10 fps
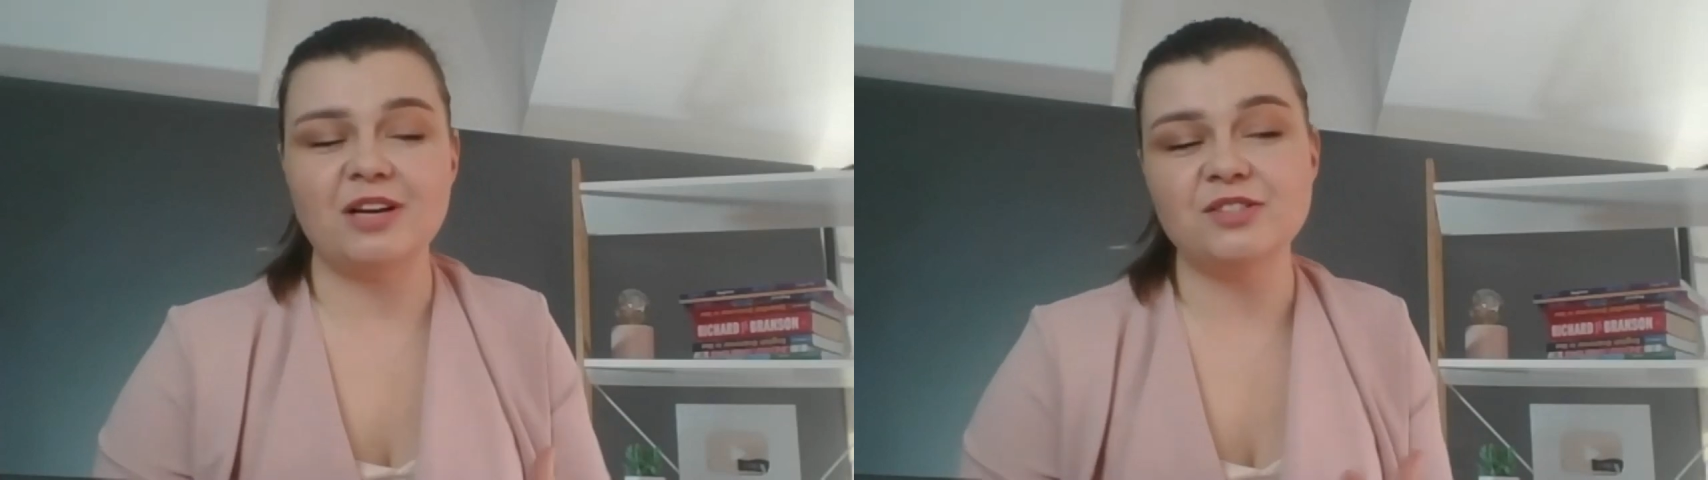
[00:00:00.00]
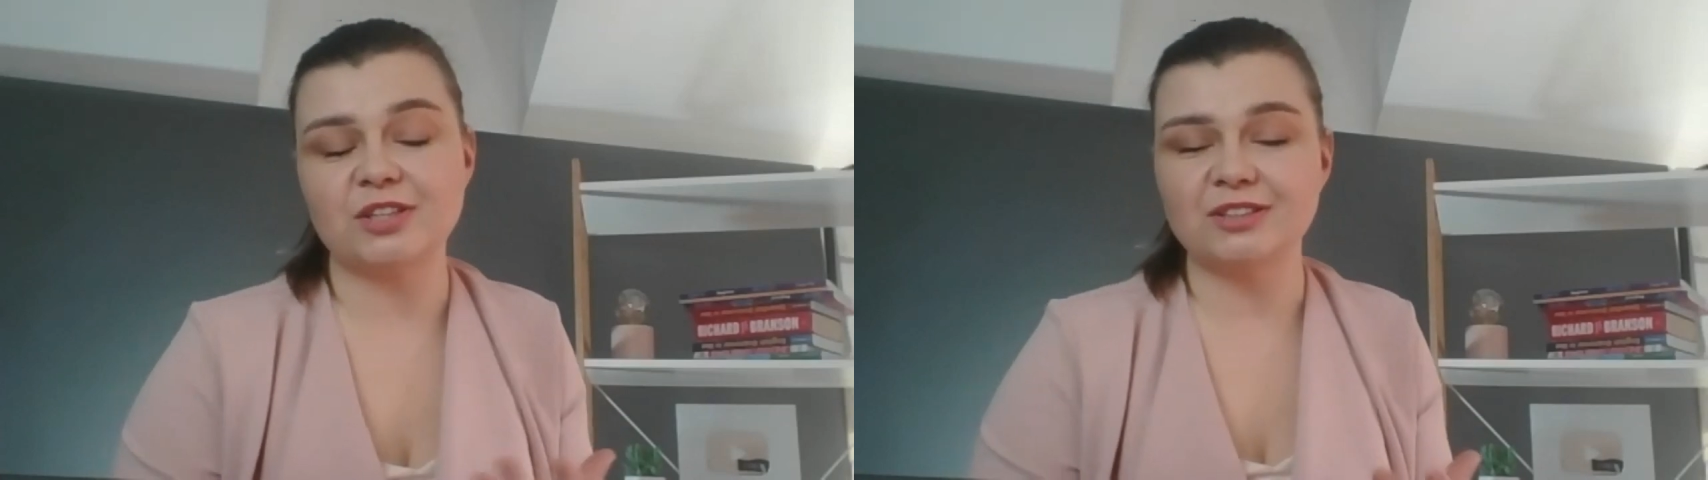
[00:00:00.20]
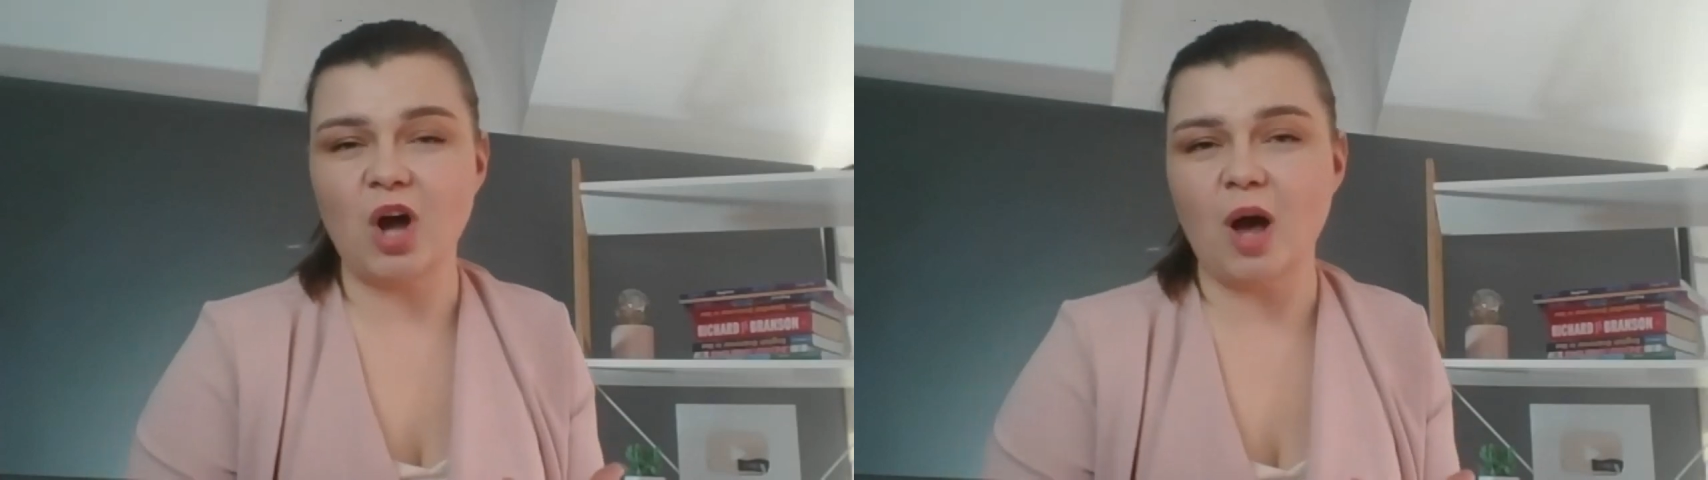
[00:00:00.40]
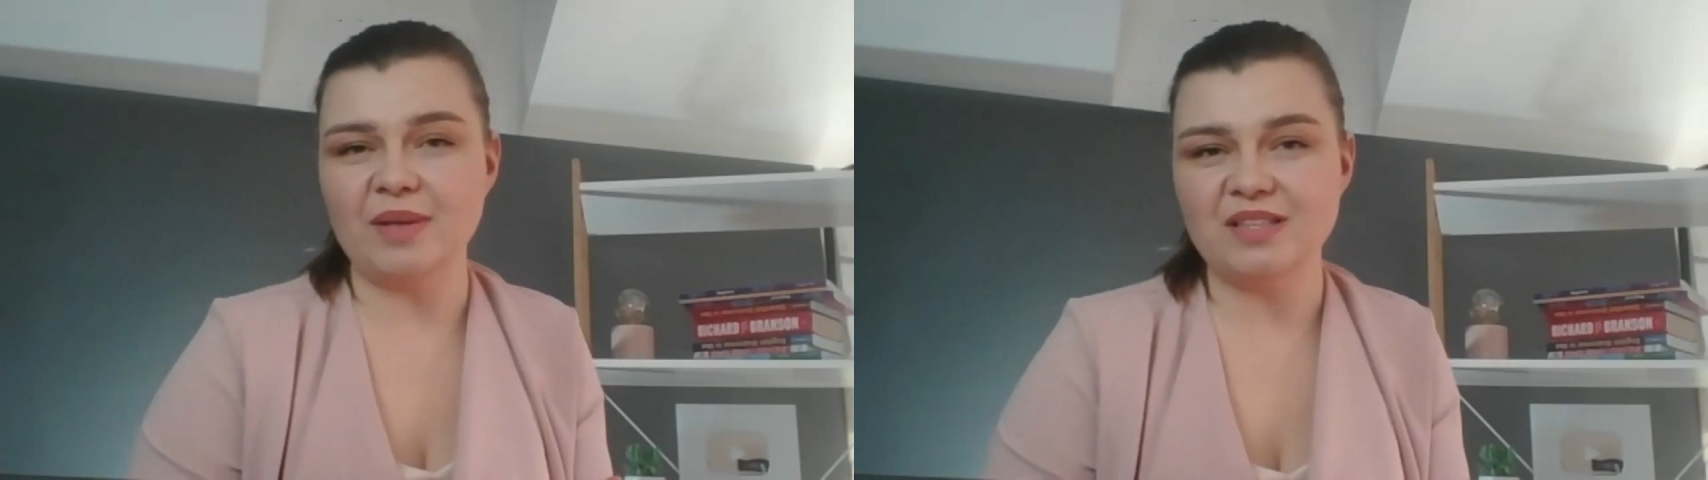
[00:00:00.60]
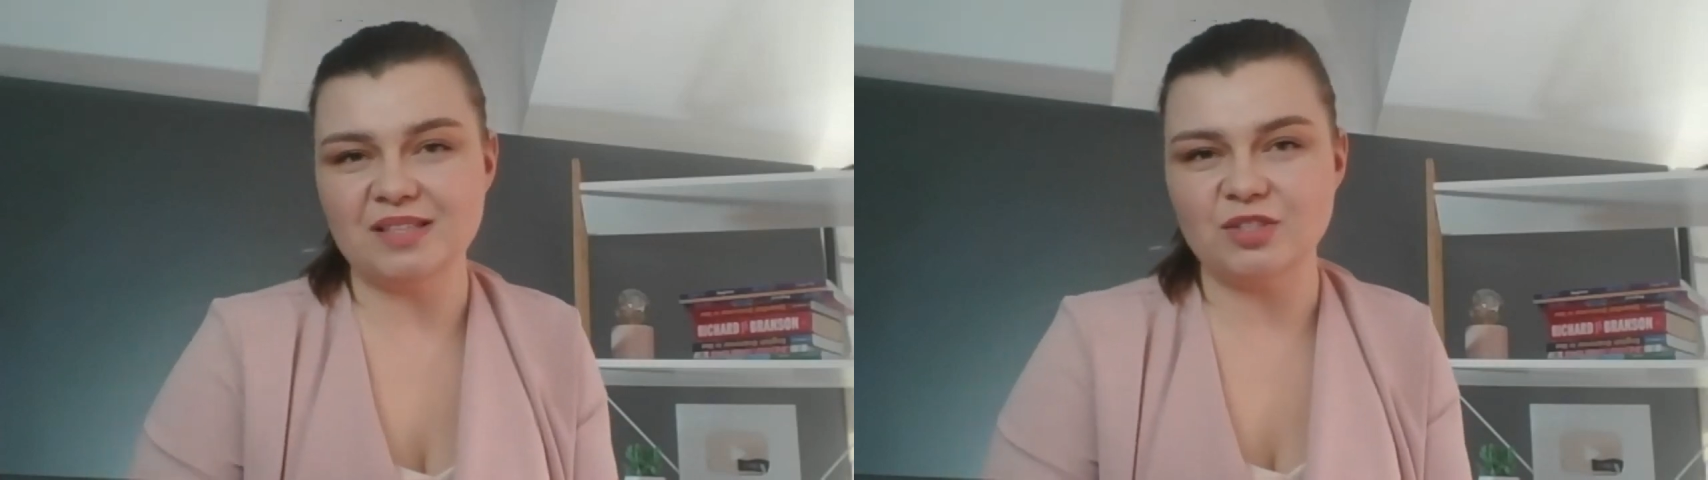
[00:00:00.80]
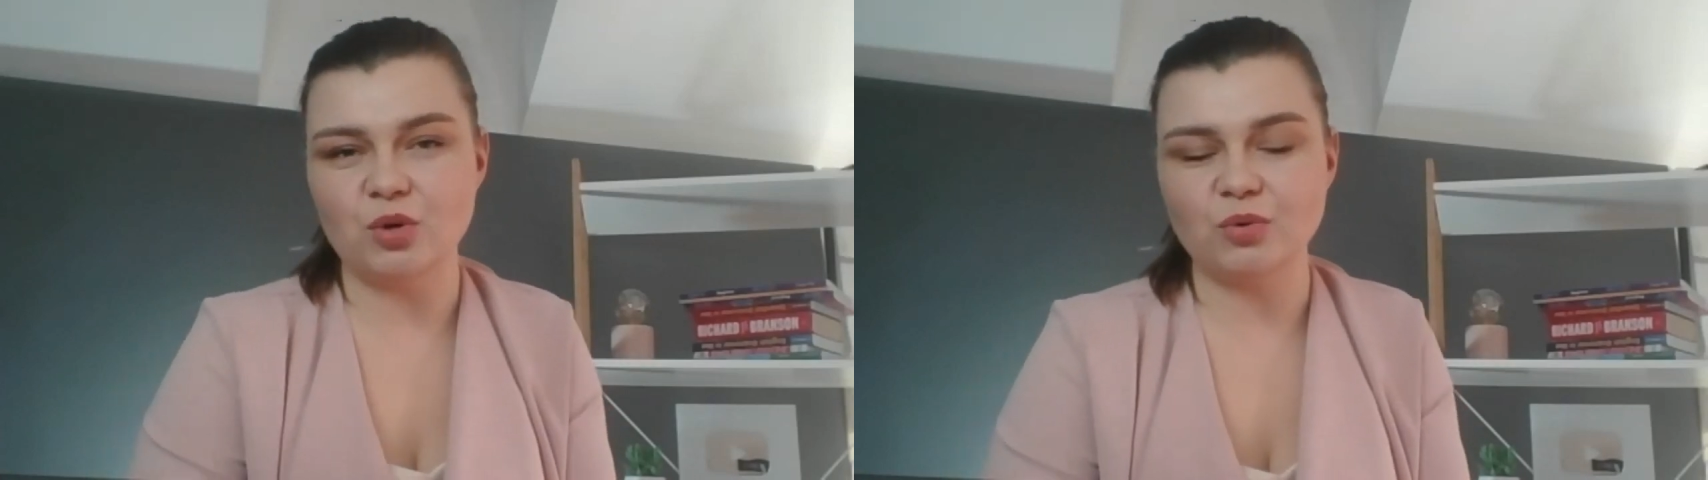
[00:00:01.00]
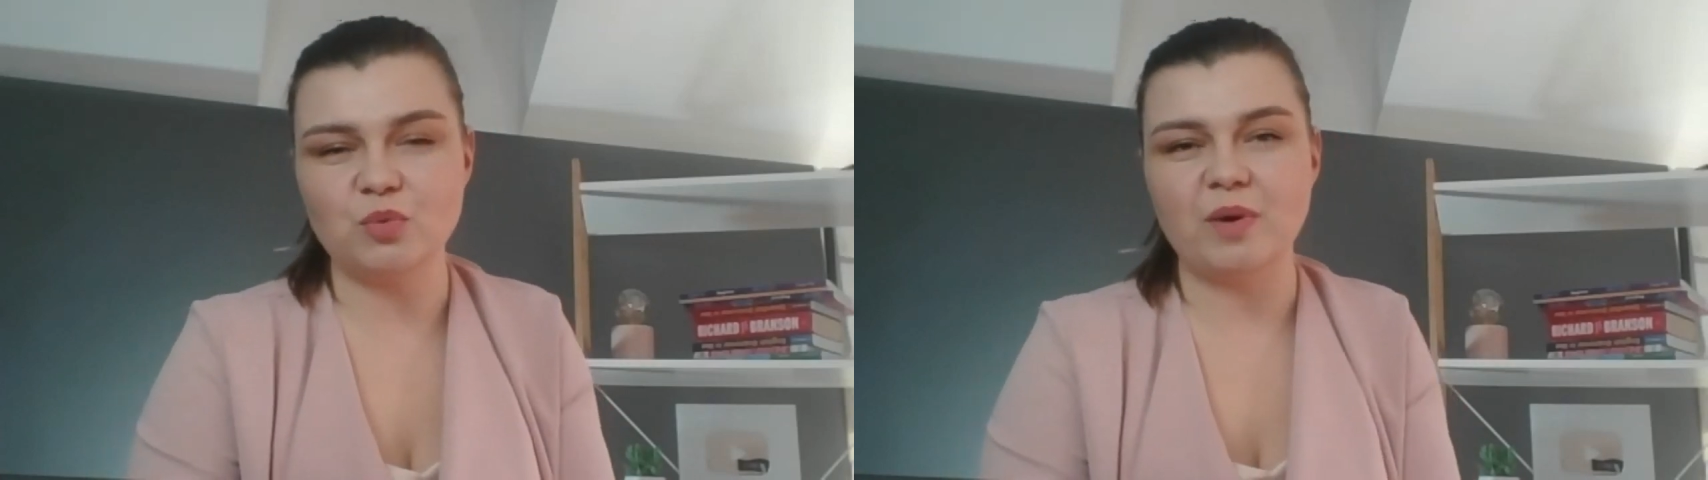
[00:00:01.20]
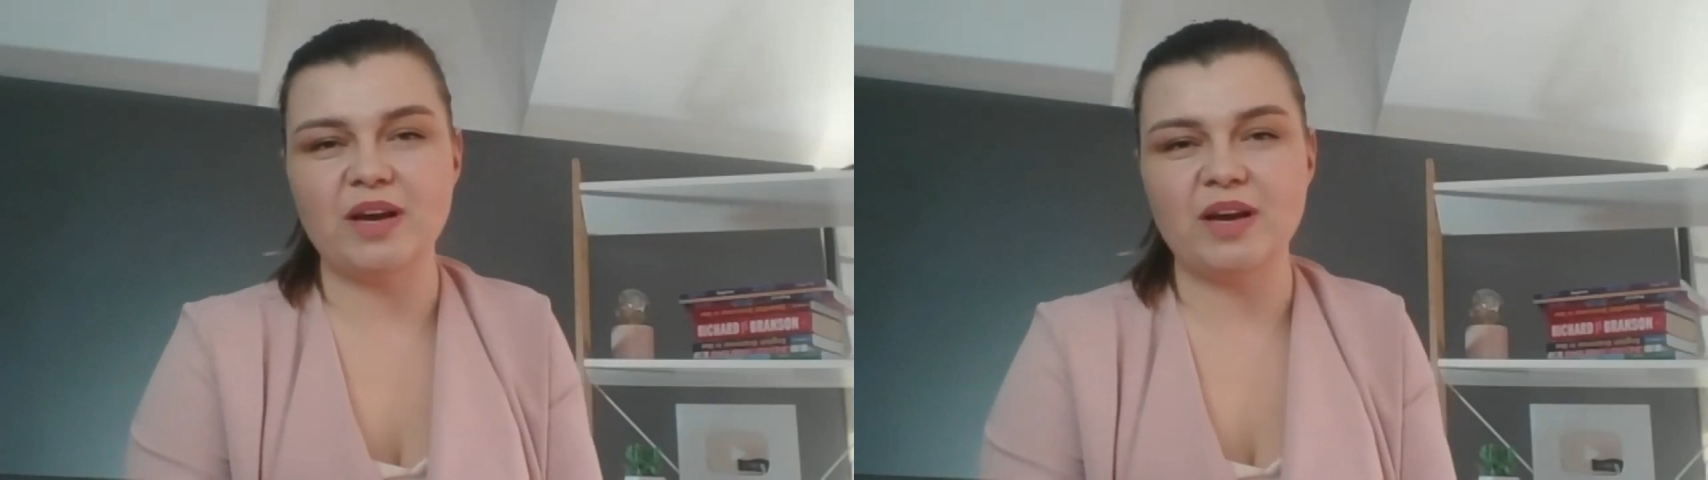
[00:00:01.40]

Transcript: answer the comments and talk